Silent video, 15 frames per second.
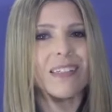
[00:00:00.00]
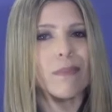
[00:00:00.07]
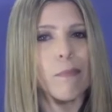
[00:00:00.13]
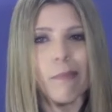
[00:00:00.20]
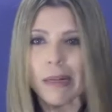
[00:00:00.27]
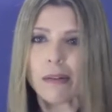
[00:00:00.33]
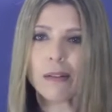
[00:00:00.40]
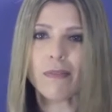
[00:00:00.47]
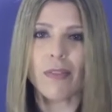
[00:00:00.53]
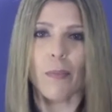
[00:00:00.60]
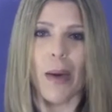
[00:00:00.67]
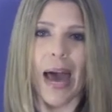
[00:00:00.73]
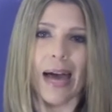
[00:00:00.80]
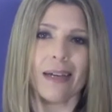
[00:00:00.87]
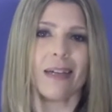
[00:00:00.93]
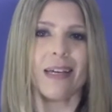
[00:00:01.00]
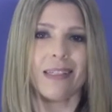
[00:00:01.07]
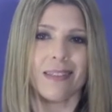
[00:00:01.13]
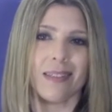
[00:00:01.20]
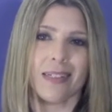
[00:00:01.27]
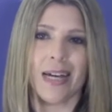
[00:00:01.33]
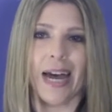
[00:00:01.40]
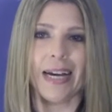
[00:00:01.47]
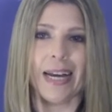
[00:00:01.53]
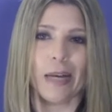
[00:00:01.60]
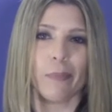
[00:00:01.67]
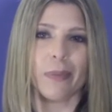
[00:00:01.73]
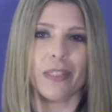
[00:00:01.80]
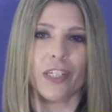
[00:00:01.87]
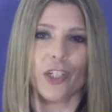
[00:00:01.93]
is middle of the pack against the tight
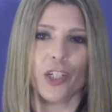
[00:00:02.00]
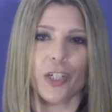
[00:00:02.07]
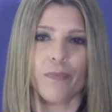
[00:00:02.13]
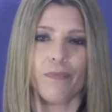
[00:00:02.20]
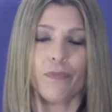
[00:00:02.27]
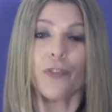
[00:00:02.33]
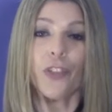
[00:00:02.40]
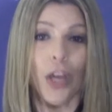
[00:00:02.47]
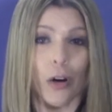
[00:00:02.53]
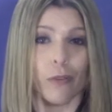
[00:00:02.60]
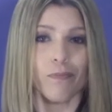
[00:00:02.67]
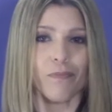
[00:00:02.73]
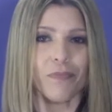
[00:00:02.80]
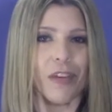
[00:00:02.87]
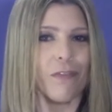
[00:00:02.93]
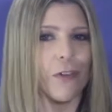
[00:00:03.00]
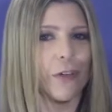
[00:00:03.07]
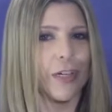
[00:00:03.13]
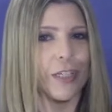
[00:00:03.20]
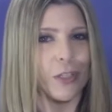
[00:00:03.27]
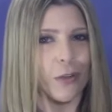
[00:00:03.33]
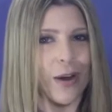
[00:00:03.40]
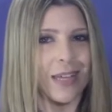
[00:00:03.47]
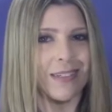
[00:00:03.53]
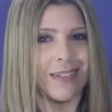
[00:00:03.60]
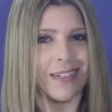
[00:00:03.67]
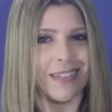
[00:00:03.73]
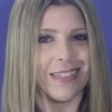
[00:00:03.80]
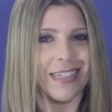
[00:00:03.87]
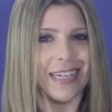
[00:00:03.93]
end position. So, if you're
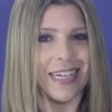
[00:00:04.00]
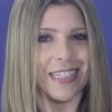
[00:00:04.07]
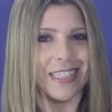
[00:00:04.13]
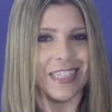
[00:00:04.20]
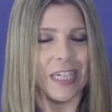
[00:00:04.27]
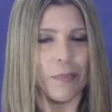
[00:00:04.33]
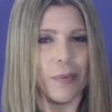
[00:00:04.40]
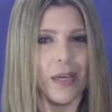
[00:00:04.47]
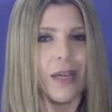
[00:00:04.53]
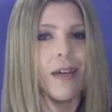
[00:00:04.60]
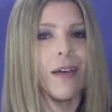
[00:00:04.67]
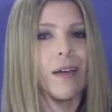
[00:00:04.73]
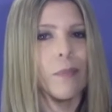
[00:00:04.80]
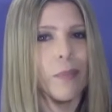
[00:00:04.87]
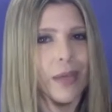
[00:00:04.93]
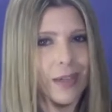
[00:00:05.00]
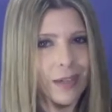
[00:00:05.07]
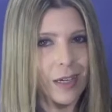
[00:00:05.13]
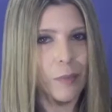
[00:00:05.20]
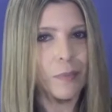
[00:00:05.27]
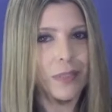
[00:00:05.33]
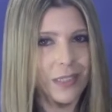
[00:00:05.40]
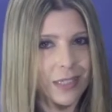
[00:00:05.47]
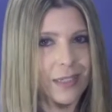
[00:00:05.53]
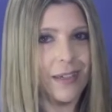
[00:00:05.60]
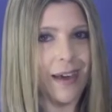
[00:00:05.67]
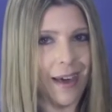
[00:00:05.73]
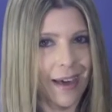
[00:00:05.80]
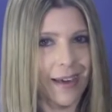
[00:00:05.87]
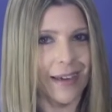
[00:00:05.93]
interested in digging deep, pick up
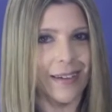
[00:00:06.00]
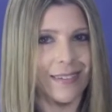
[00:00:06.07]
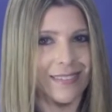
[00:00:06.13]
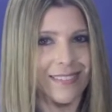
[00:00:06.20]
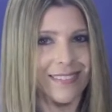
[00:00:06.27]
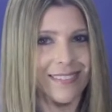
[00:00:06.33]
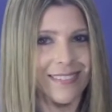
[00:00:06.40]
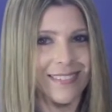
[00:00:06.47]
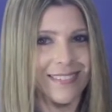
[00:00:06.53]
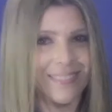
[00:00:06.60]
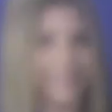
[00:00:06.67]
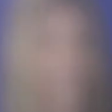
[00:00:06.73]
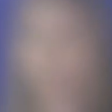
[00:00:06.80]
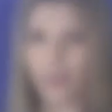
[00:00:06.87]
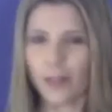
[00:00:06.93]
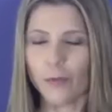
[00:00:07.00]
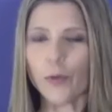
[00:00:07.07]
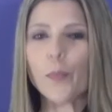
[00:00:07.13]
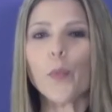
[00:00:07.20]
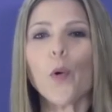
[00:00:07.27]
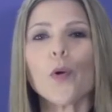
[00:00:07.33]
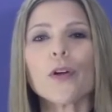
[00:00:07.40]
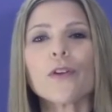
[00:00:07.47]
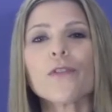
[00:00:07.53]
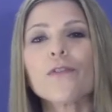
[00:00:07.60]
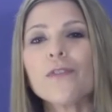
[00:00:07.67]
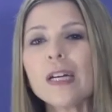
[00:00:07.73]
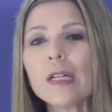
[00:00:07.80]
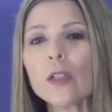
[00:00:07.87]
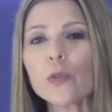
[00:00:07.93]
DK. Reporter
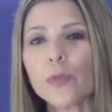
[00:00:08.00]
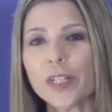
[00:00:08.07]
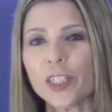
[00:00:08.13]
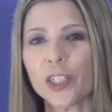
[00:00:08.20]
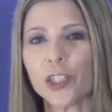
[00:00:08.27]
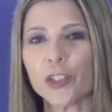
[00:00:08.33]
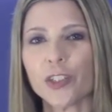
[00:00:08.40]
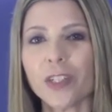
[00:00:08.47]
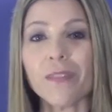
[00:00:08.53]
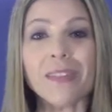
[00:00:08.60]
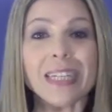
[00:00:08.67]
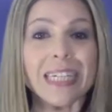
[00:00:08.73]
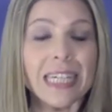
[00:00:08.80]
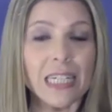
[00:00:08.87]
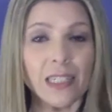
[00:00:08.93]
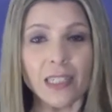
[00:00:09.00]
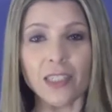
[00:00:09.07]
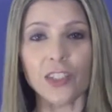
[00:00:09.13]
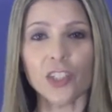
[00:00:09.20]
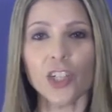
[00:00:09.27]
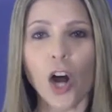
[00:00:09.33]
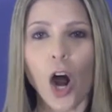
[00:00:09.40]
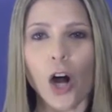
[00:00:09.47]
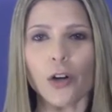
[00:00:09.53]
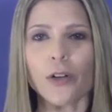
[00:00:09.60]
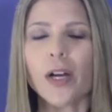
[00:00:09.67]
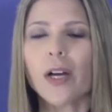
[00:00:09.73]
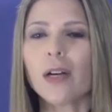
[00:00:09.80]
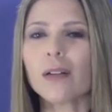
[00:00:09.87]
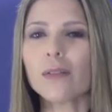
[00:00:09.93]
Phil Richards of the Indy Star
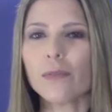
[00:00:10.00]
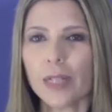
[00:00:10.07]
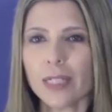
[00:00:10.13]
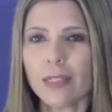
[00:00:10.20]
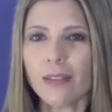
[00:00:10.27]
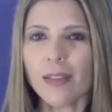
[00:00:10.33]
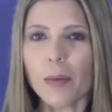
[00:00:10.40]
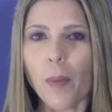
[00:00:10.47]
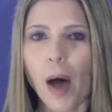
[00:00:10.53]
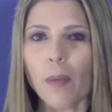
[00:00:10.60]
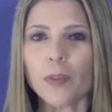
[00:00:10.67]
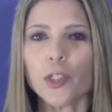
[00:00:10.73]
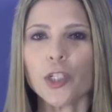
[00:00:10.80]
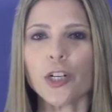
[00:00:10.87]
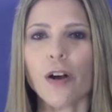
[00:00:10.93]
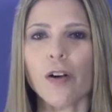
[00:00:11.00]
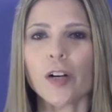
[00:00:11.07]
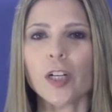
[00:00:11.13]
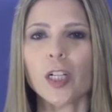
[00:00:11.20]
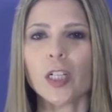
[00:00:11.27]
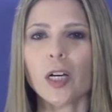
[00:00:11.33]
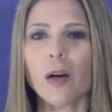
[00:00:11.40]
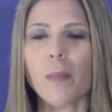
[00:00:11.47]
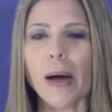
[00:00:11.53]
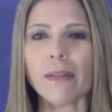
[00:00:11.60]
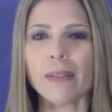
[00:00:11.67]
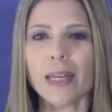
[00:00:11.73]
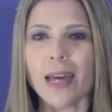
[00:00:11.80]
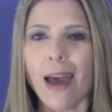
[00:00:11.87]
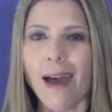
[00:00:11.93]
recently published an article about
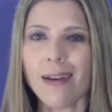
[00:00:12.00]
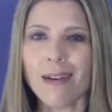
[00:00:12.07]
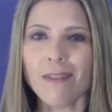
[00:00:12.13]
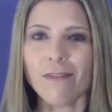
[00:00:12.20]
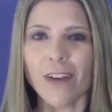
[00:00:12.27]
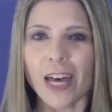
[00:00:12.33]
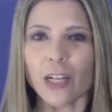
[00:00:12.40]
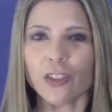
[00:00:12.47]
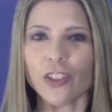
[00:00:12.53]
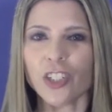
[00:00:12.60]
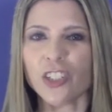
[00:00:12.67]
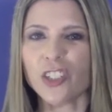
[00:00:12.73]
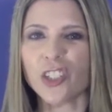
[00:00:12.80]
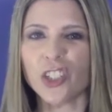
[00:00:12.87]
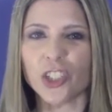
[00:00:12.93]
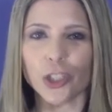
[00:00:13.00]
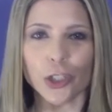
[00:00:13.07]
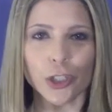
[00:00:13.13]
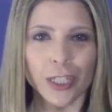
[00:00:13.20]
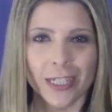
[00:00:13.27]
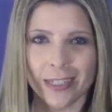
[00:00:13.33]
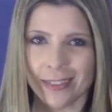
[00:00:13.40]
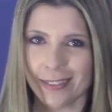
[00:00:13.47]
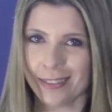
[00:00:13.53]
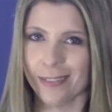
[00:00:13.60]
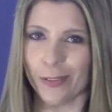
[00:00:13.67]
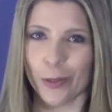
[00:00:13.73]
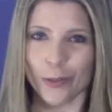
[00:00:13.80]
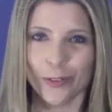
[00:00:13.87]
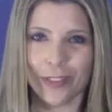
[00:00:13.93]
the NFL's dirtiest
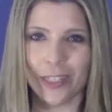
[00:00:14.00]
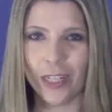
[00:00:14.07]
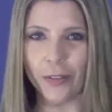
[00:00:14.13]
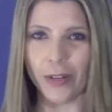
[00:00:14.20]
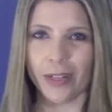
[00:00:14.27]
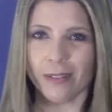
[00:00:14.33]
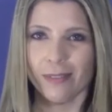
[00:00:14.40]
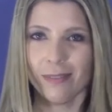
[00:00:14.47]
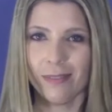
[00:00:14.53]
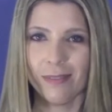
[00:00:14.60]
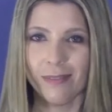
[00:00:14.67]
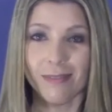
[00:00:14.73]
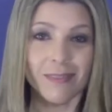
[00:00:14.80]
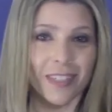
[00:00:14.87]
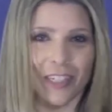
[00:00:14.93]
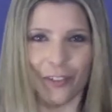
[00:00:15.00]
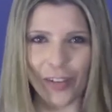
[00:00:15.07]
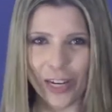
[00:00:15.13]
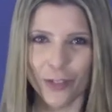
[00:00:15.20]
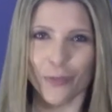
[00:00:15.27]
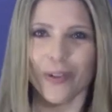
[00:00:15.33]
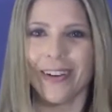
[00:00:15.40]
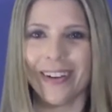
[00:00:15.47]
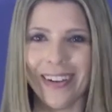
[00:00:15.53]
little secret. Can you guess what it